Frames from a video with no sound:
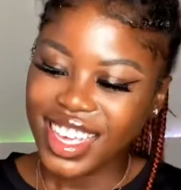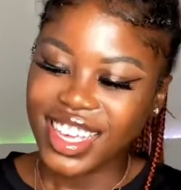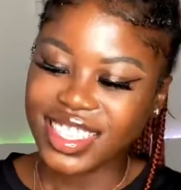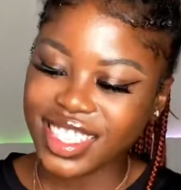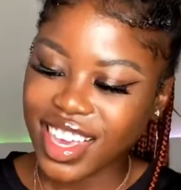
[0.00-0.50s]
It
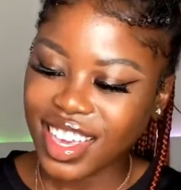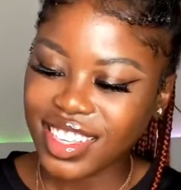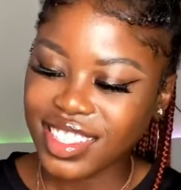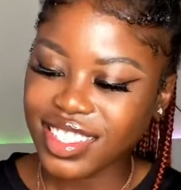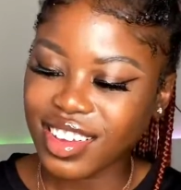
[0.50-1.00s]

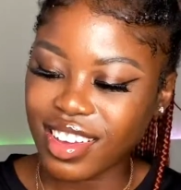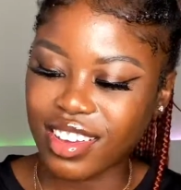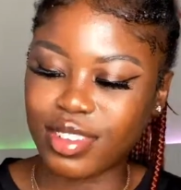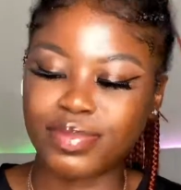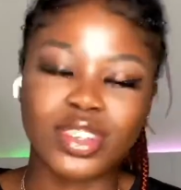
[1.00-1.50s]
says
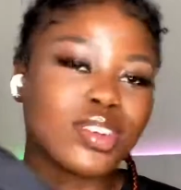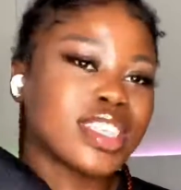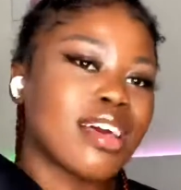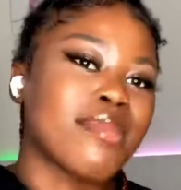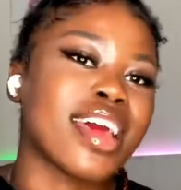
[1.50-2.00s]

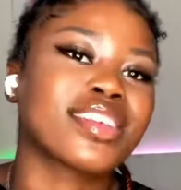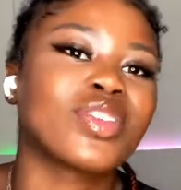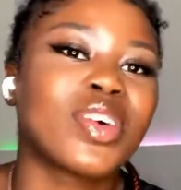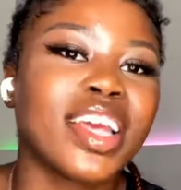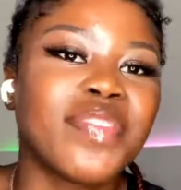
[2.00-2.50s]
Ultimax
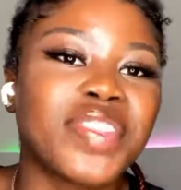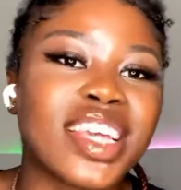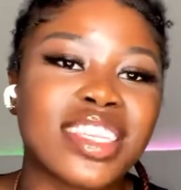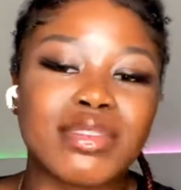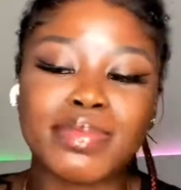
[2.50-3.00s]
on it, and
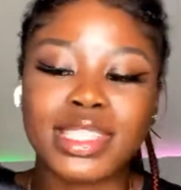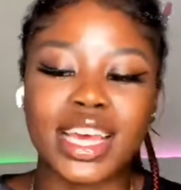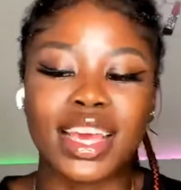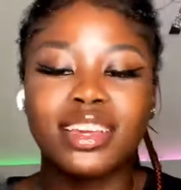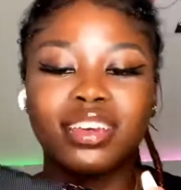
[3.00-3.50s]
it's
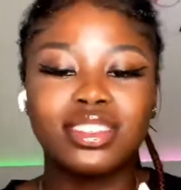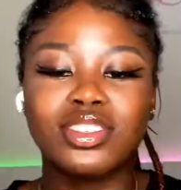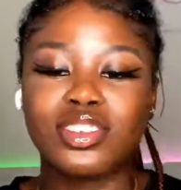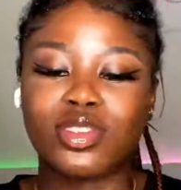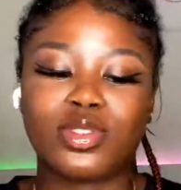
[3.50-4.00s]
black because
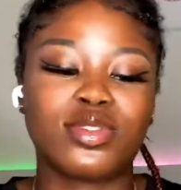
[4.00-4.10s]
you know